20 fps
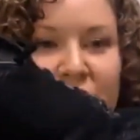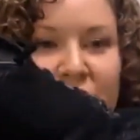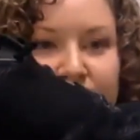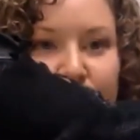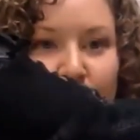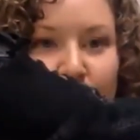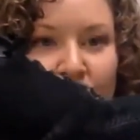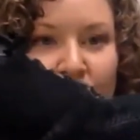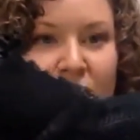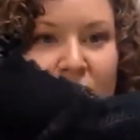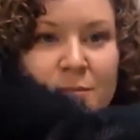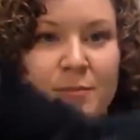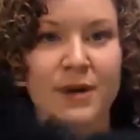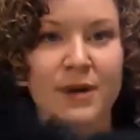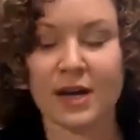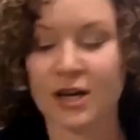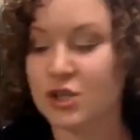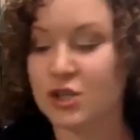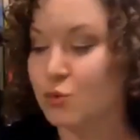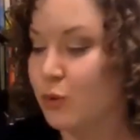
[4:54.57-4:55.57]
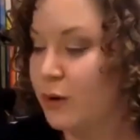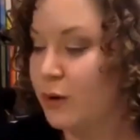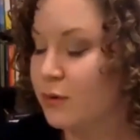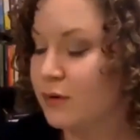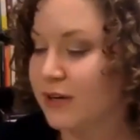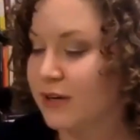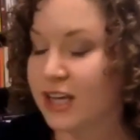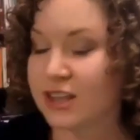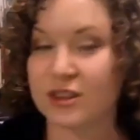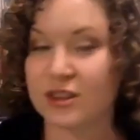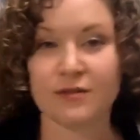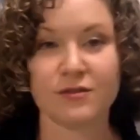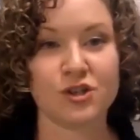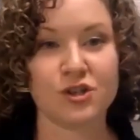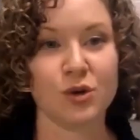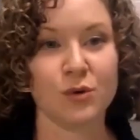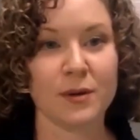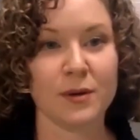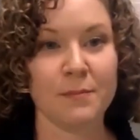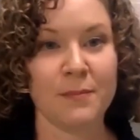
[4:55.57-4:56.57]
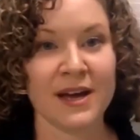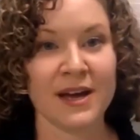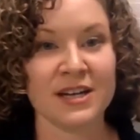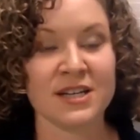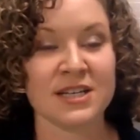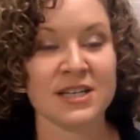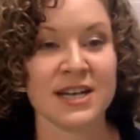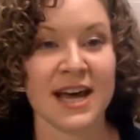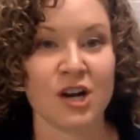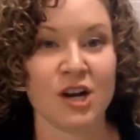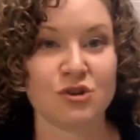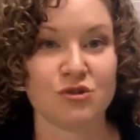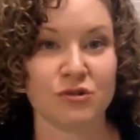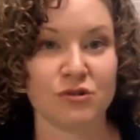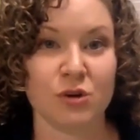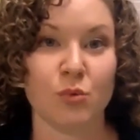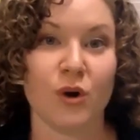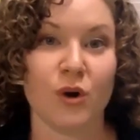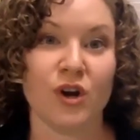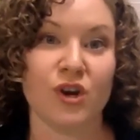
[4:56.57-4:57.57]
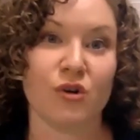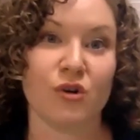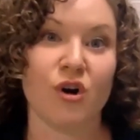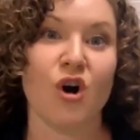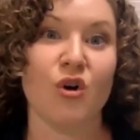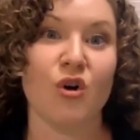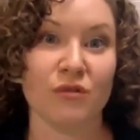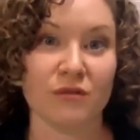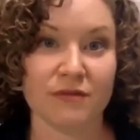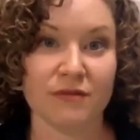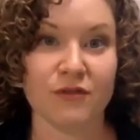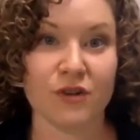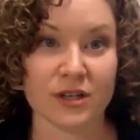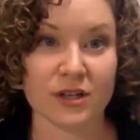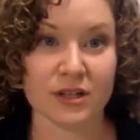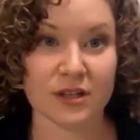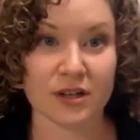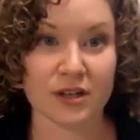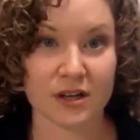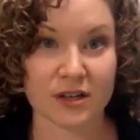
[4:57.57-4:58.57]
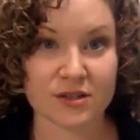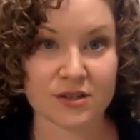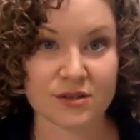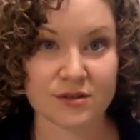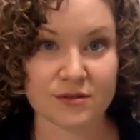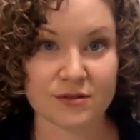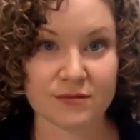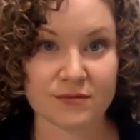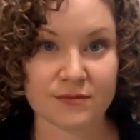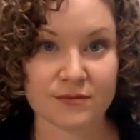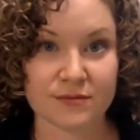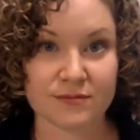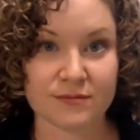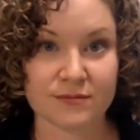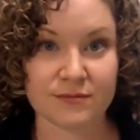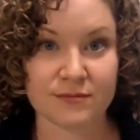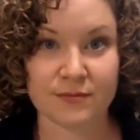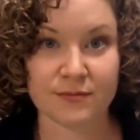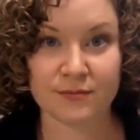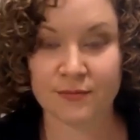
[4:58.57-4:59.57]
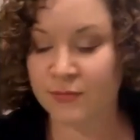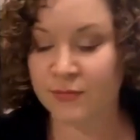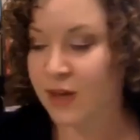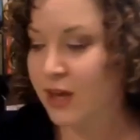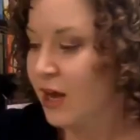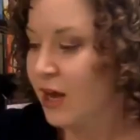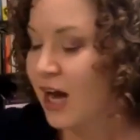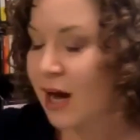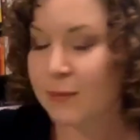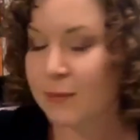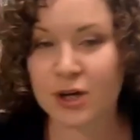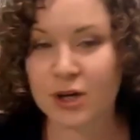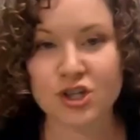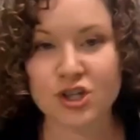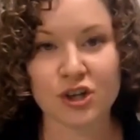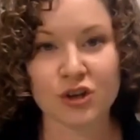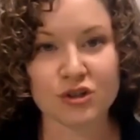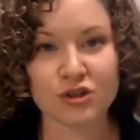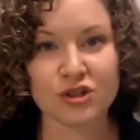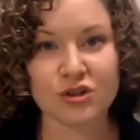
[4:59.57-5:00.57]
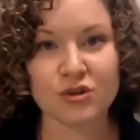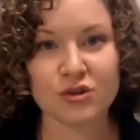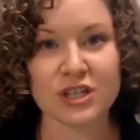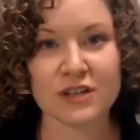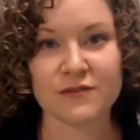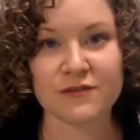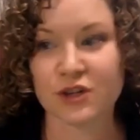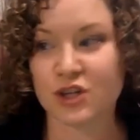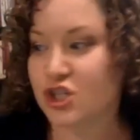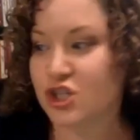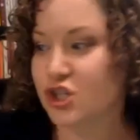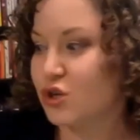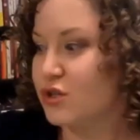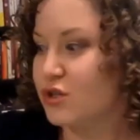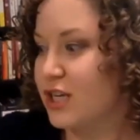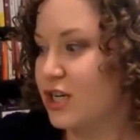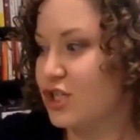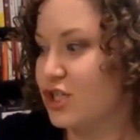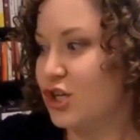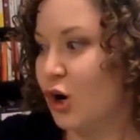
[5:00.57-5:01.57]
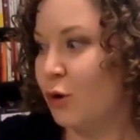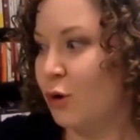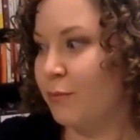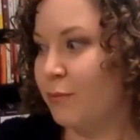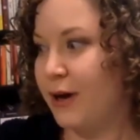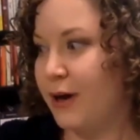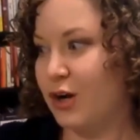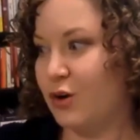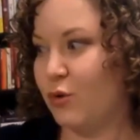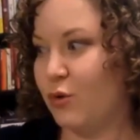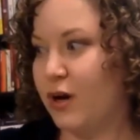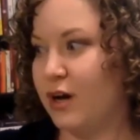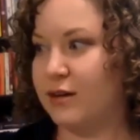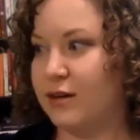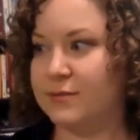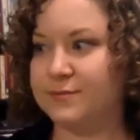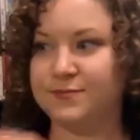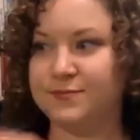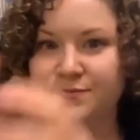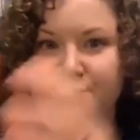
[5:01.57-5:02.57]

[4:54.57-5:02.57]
important because we would like the shoe to bend naturally where your own foot does. I'm going to show you two different shoes that don't bend well.